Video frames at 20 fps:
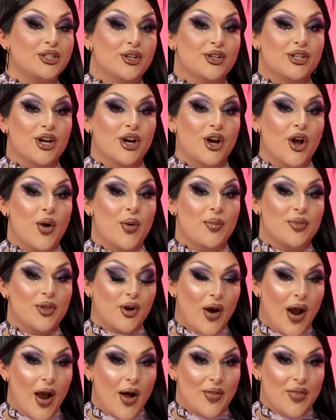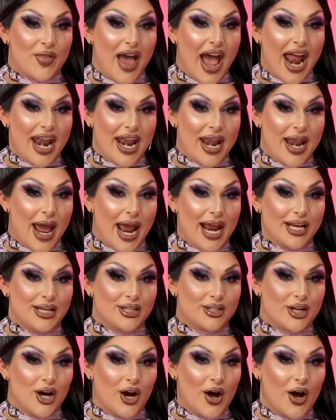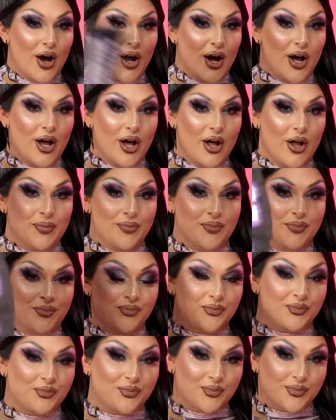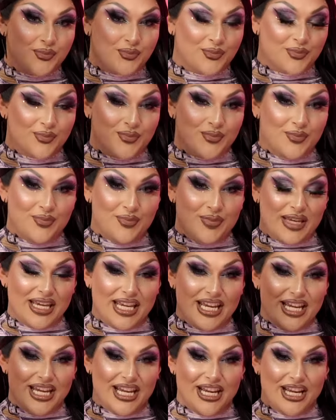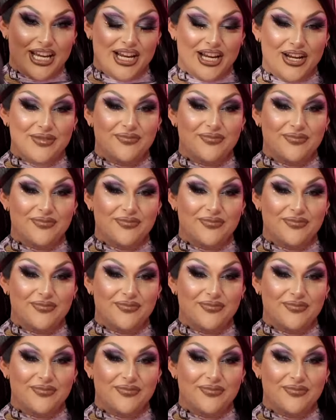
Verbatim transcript: who took home the crown that night, doll? Mm. Me.